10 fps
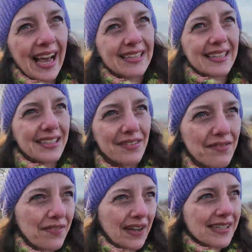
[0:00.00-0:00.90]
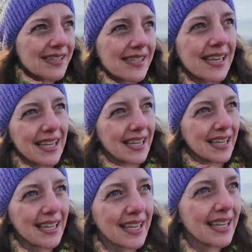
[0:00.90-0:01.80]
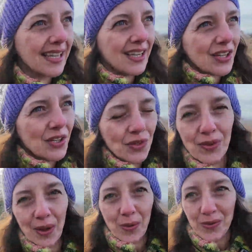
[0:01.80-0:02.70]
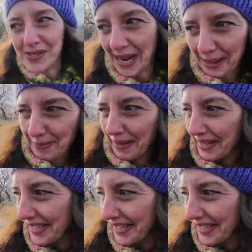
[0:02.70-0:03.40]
I didn't fancy doing that all the time.